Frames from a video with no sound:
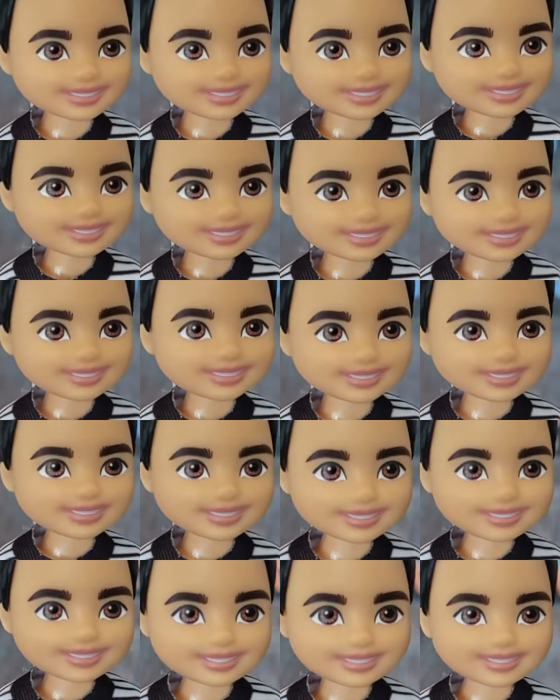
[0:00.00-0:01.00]
is a
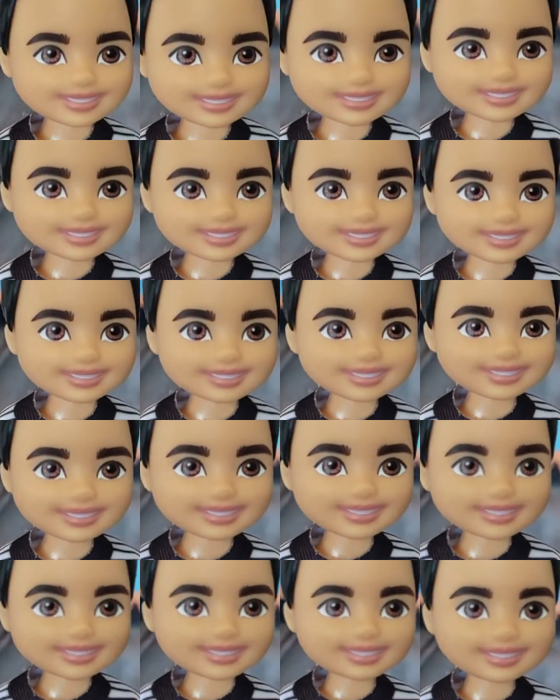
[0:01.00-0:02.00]
very helpful
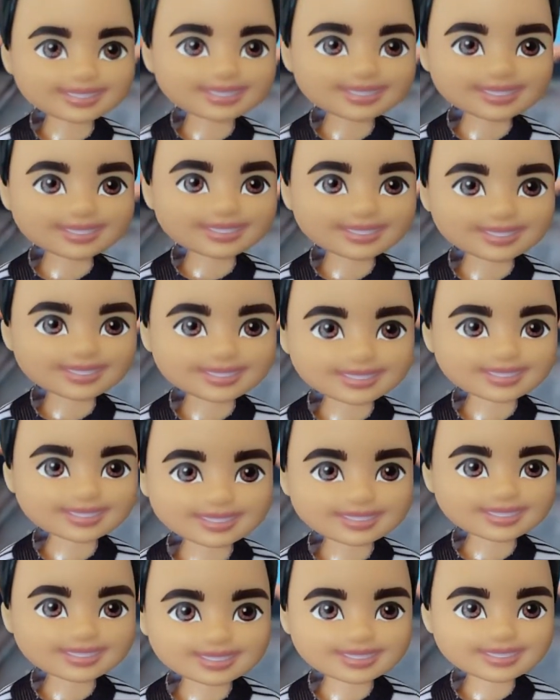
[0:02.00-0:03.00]
tool to solve many
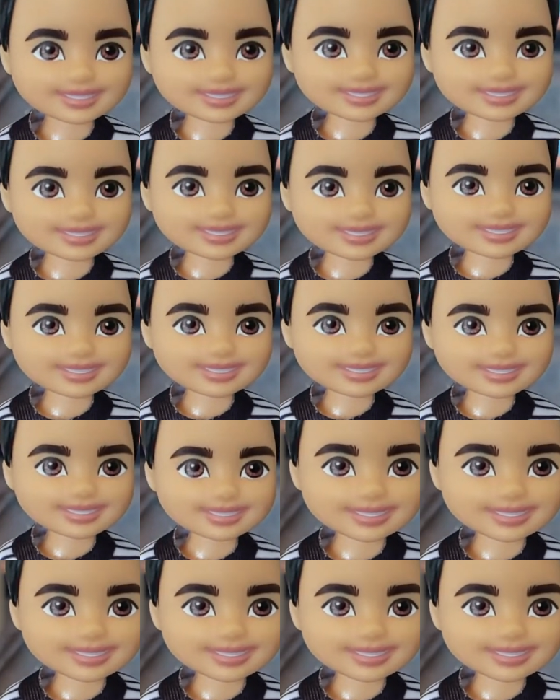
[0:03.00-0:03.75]
problems.